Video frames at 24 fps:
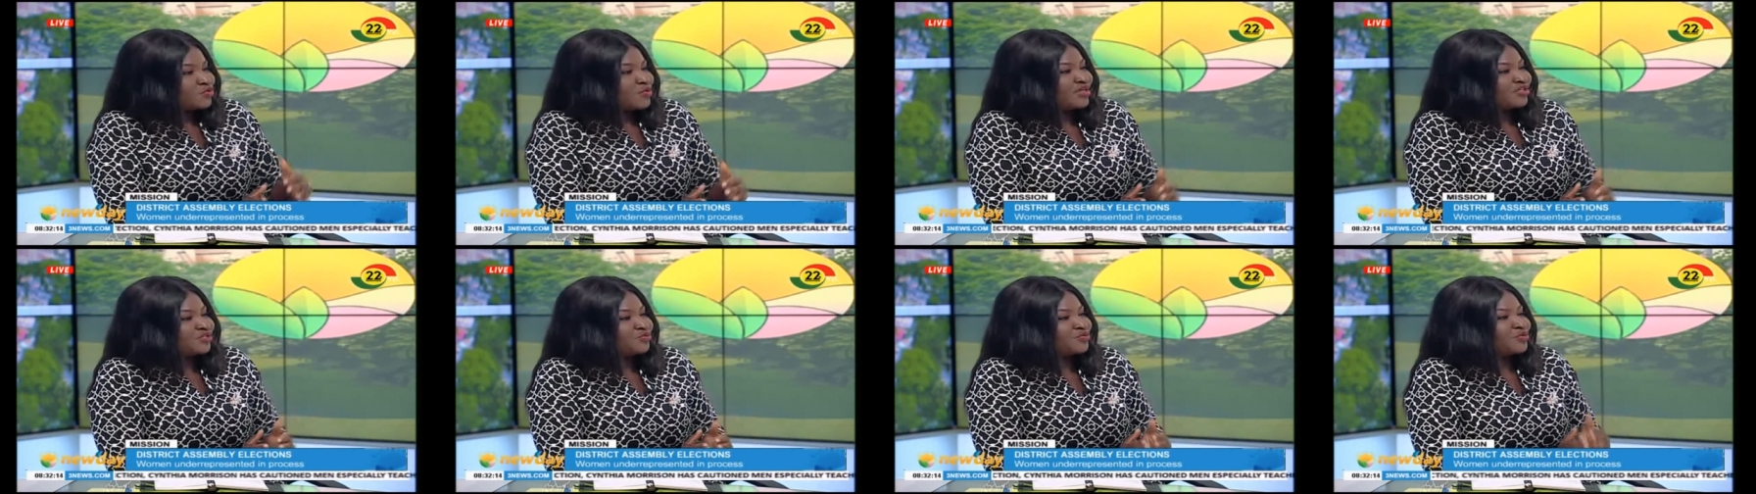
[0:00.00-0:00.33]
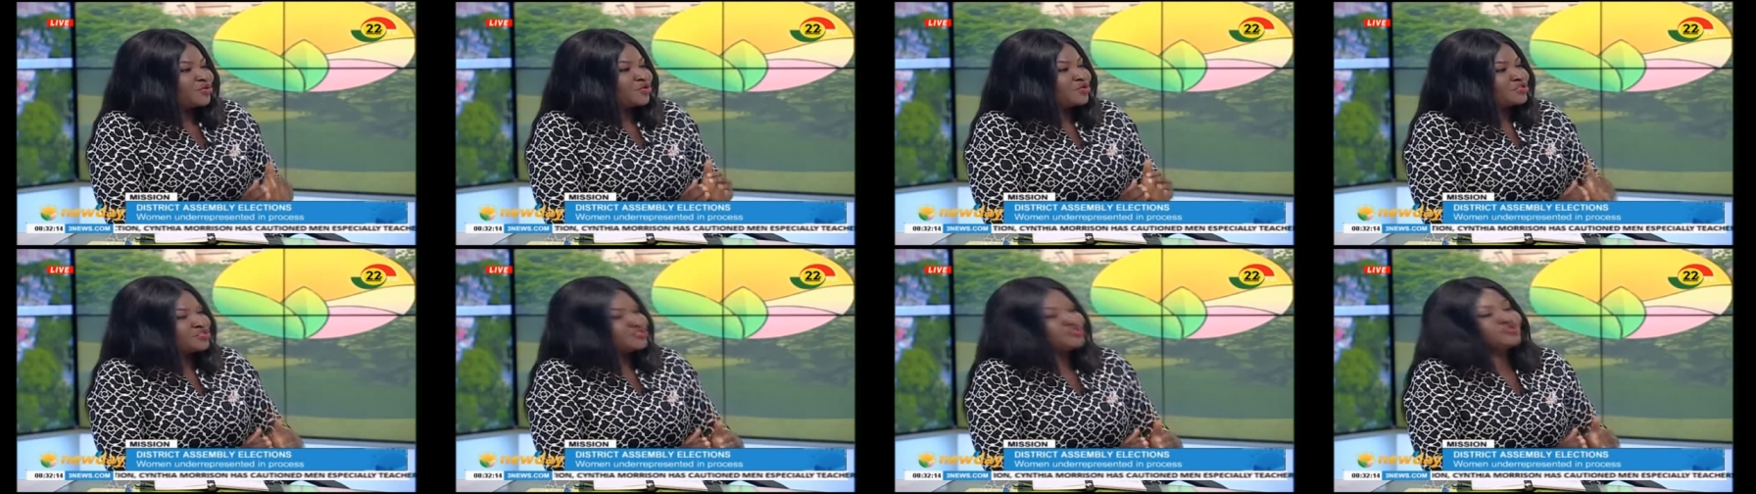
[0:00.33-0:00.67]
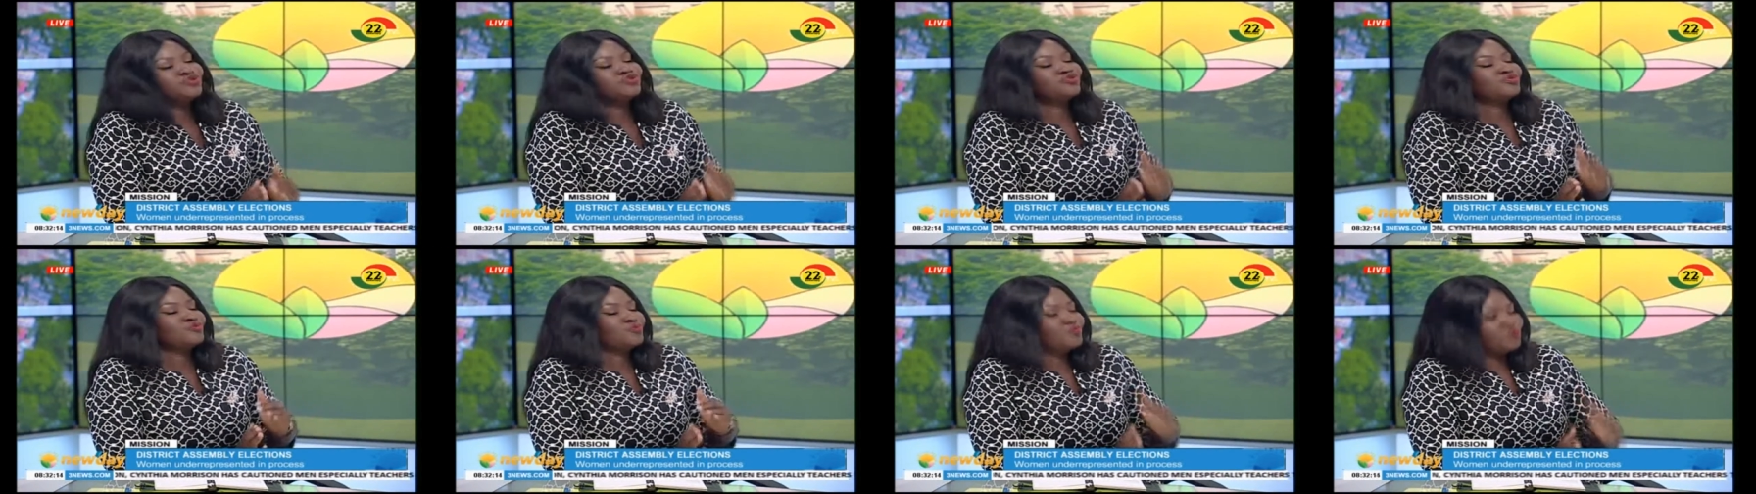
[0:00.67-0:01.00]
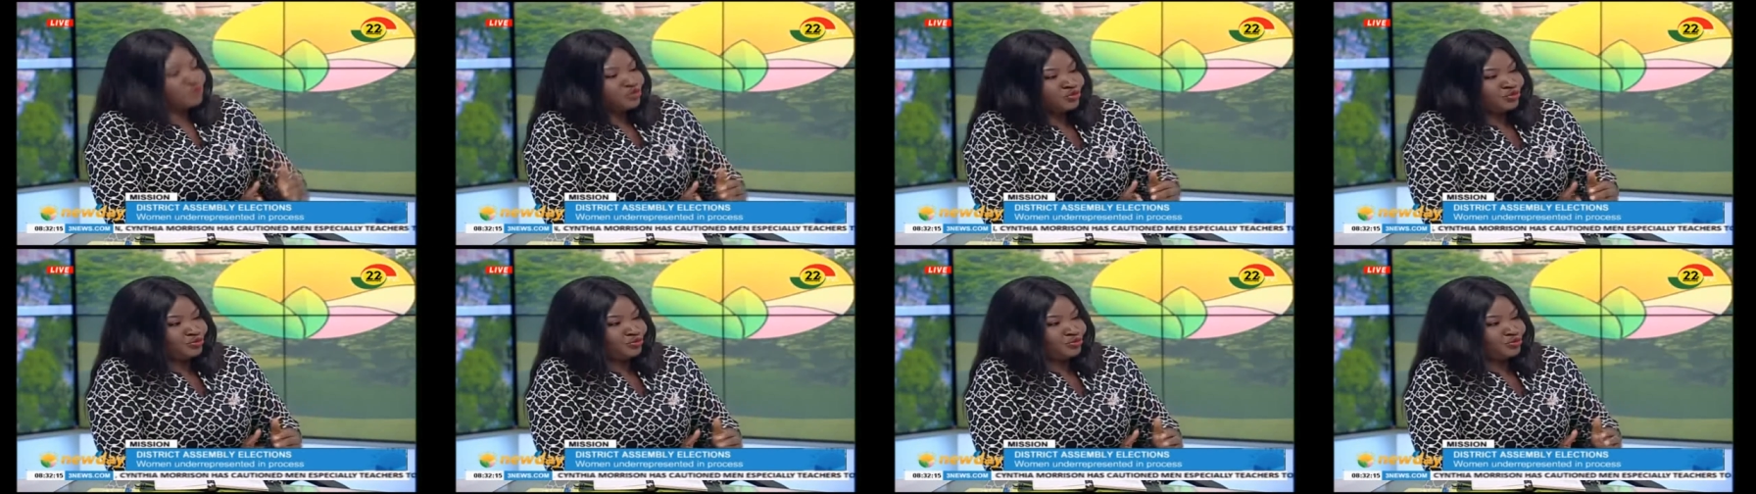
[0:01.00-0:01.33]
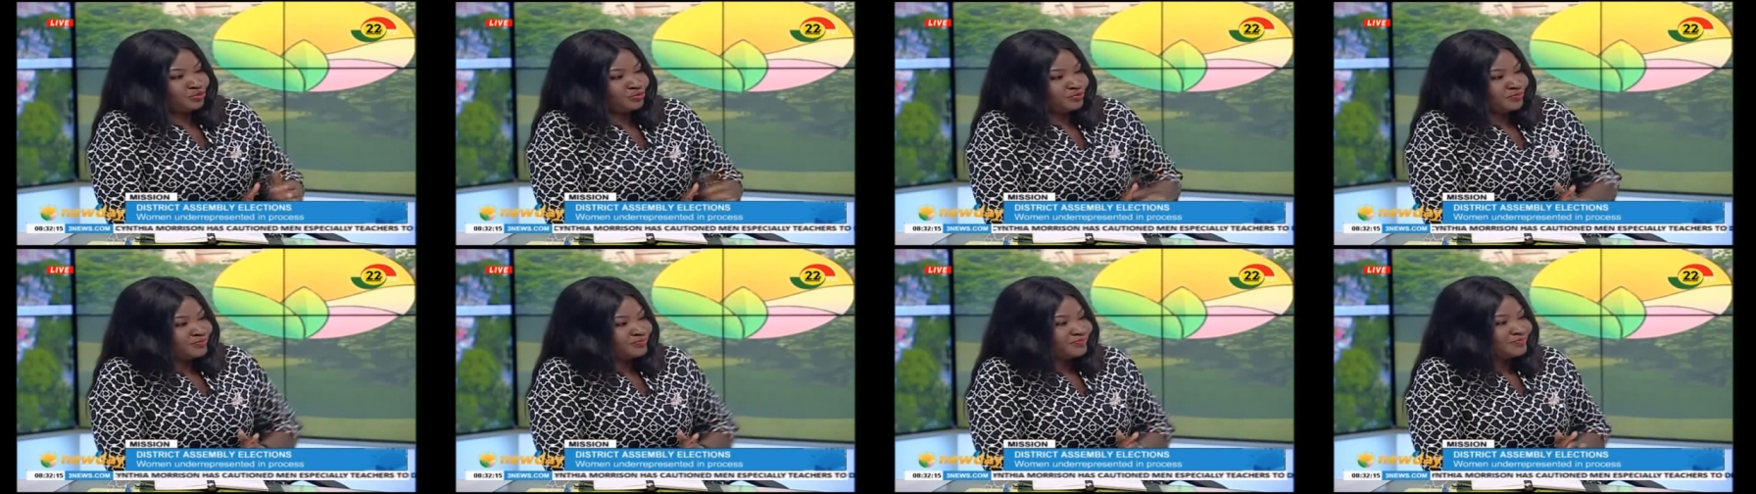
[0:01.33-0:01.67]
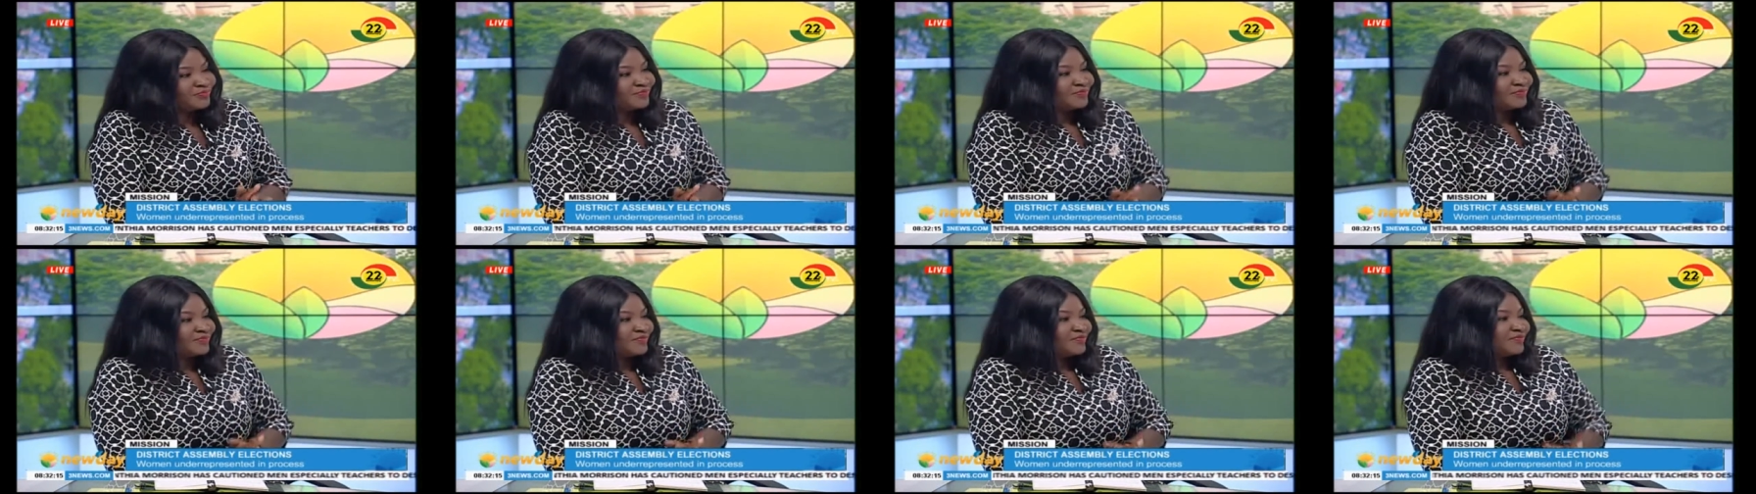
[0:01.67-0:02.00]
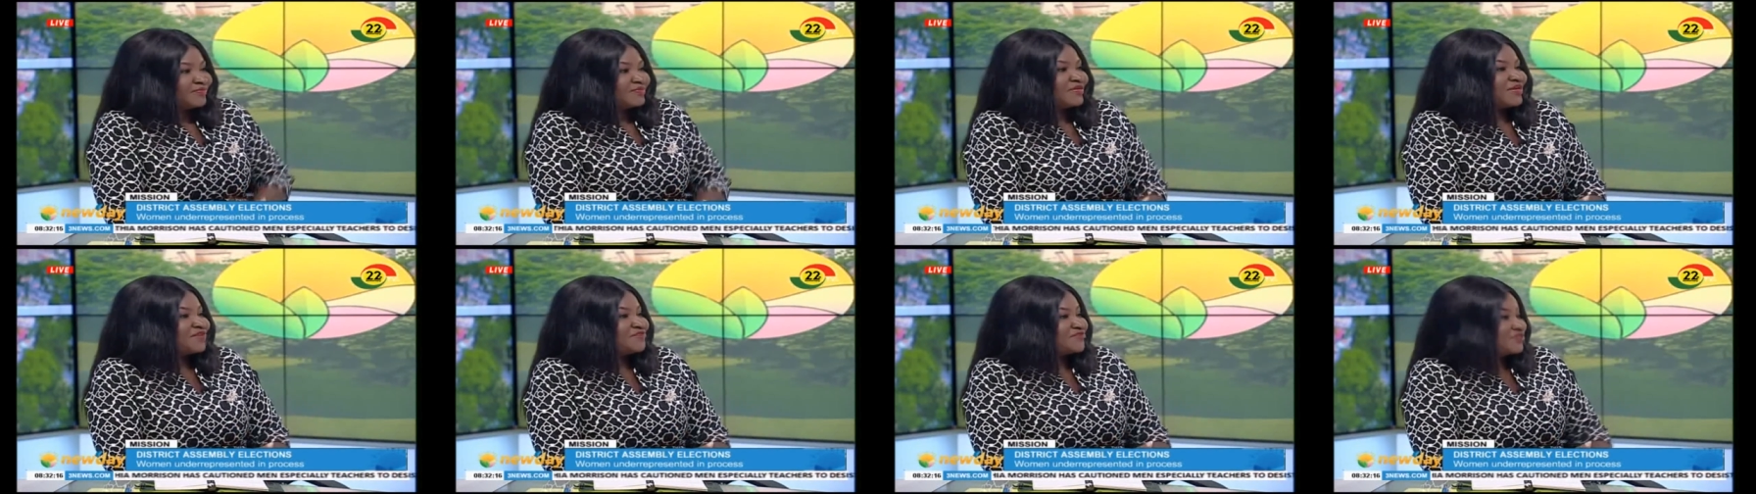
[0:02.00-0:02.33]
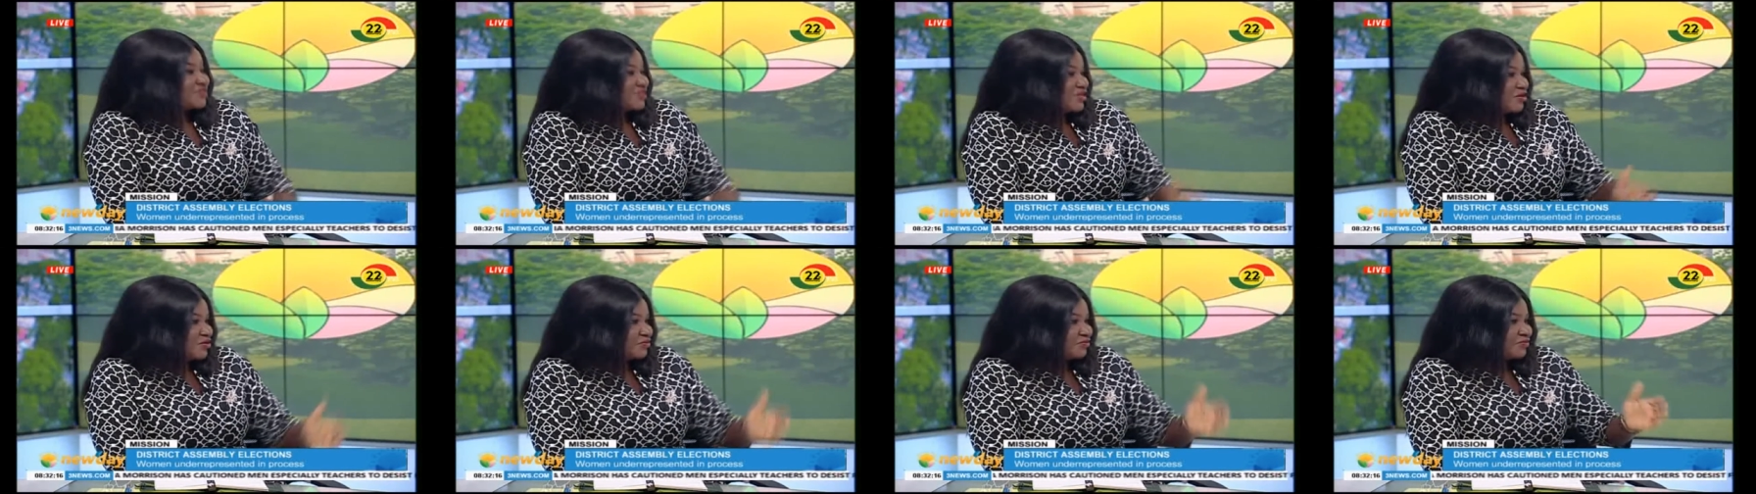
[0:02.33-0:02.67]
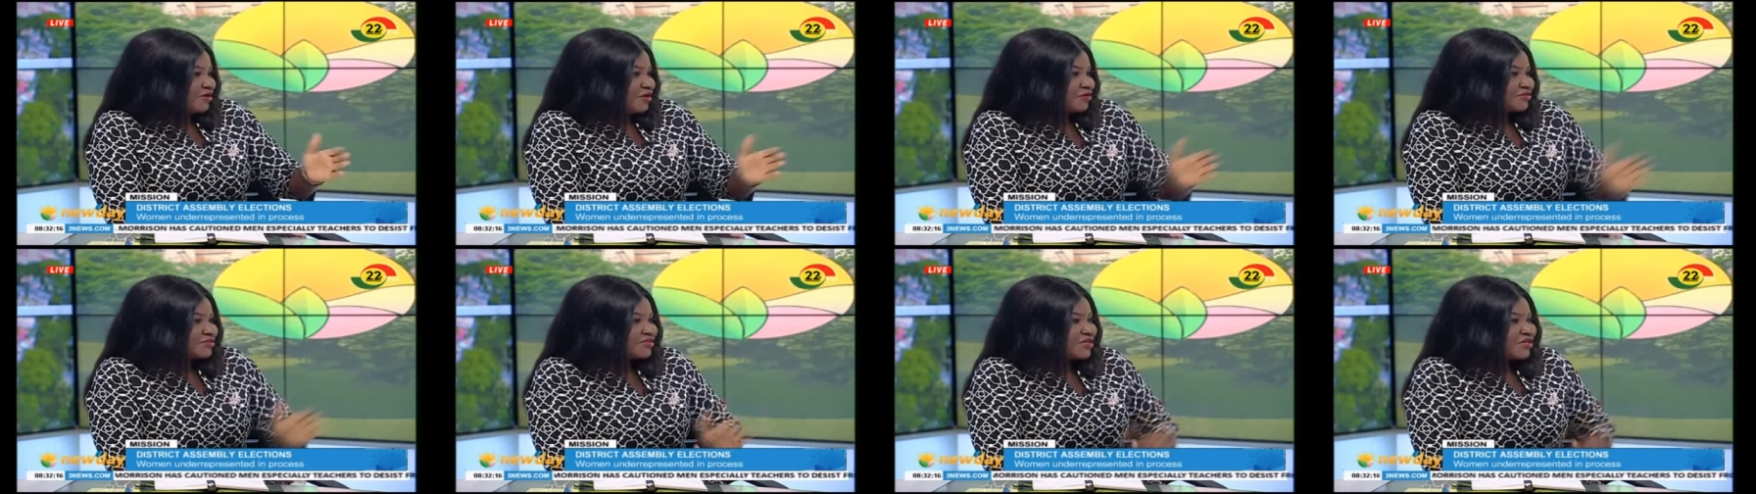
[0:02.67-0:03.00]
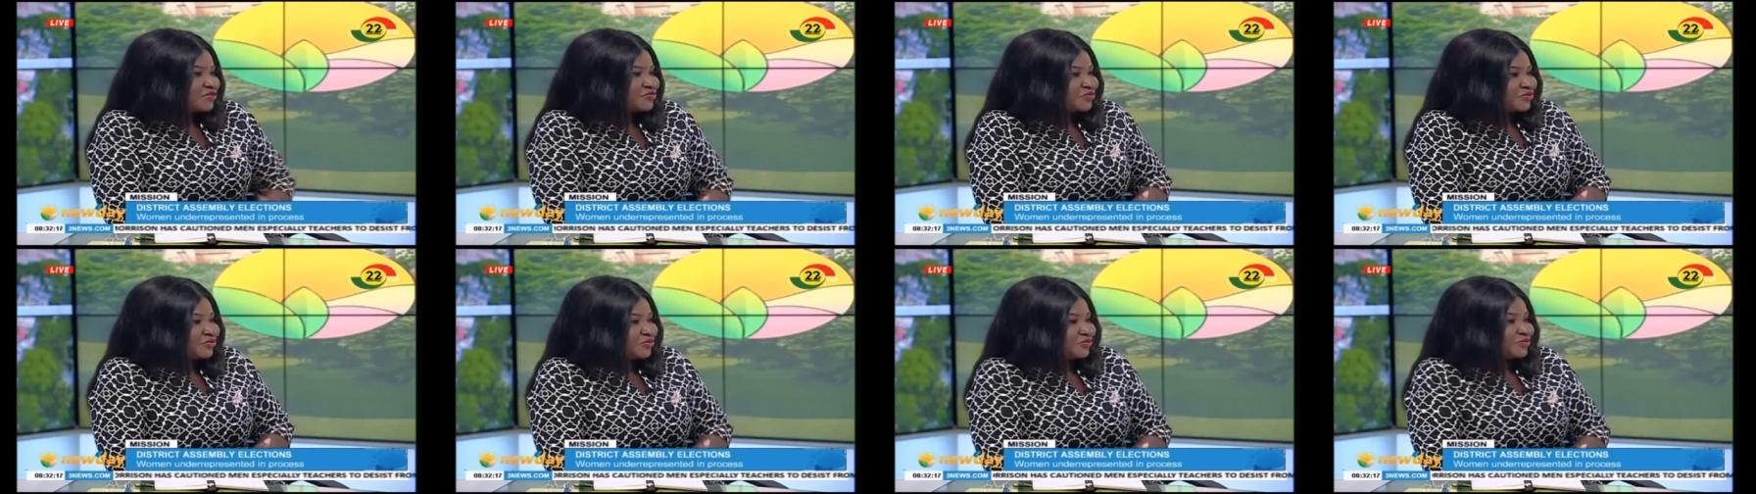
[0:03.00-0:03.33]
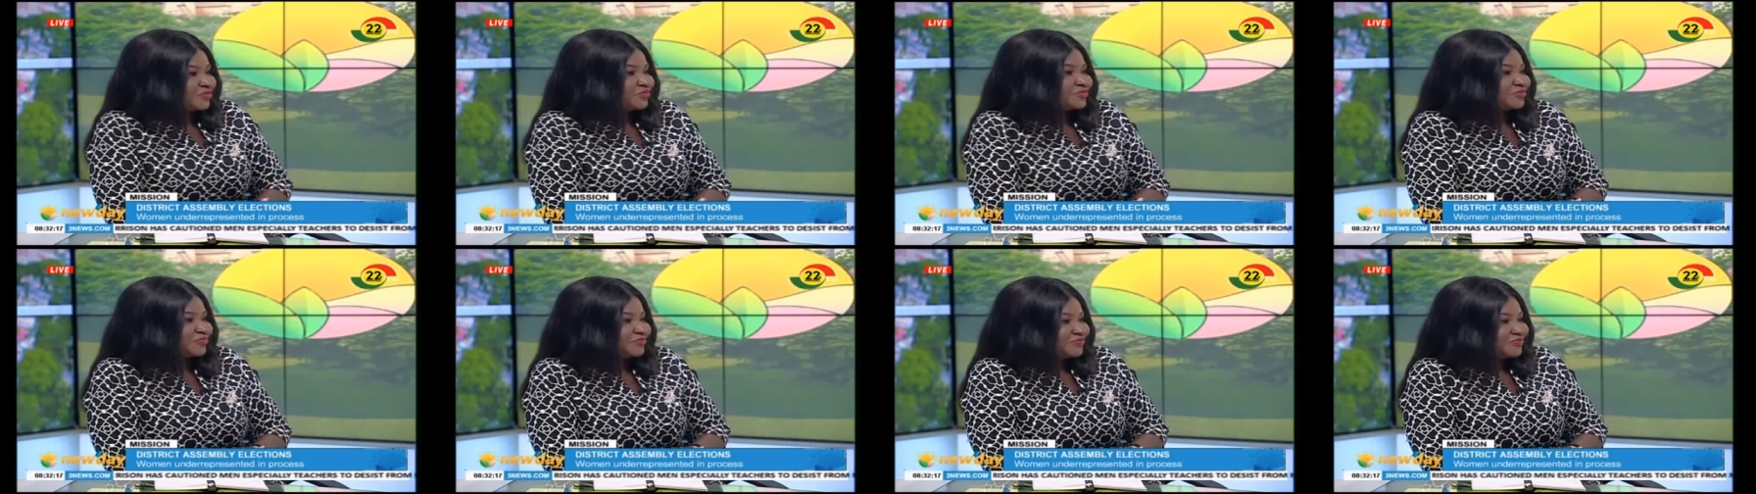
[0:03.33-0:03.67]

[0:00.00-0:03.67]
Why should we continue to push you? Nafisa, I'll, I'll start with you.